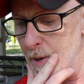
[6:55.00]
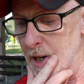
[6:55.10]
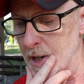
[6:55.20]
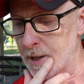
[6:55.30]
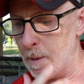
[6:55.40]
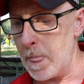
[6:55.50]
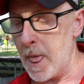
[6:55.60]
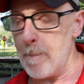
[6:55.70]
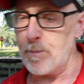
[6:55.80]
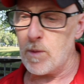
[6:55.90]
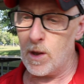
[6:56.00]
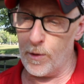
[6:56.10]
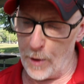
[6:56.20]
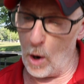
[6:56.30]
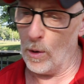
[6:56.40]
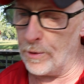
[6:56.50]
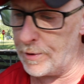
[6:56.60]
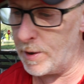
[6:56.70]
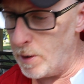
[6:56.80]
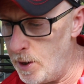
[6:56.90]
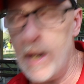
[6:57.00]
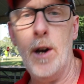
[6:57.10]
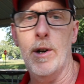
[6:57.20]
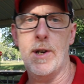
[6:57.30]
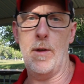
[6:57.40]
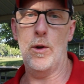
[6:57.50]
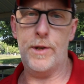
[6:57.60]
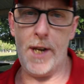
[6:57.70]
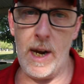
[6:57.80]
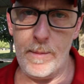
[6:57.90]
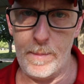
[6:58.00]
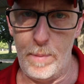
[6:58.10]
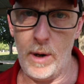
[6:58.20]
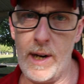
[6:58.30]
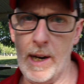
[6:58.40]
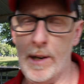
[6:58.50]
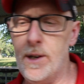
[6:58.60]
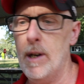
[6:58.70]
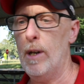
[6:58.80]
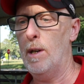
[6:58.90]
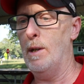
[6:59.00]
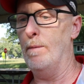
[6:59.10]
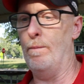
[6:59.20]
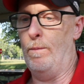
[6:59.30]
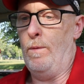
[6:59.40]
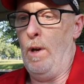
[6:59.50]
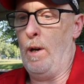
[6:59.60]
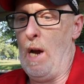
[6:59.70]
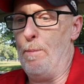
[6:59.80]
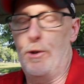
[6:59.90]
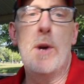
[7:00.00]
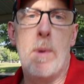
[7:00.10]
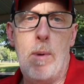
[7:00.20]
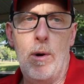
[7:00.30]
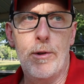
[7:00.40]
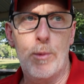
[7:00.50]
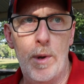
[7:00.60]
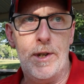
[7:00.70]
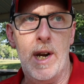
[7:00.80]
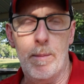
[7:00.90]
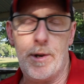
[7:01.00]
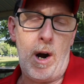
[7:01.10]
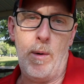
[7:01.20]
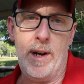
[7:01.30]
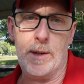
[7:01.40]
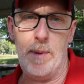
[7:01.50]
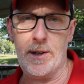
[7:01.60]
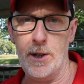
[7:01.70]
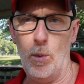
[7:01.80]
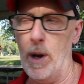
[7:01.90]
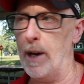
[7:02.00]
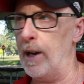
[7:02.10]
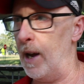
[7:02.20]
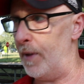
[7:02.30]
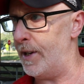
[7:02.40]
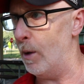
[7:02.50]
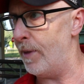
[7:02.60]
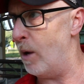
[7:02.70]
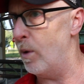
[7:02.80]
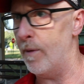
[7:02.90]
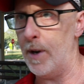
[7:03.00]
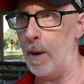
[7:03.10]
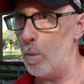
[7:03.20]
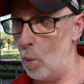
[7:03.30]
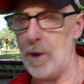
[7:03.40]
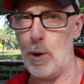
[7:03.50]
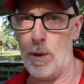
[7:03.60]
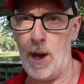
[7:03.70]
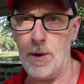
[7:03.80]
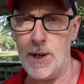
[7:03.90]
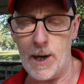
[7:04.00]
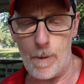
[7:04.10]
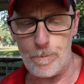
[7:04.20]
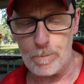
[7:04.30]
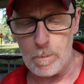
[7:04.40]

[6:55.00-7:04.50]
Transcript: because those years and those teams bookend a couple Super Bowls with teams already expected to win, and they did what they would have done with or without Deion.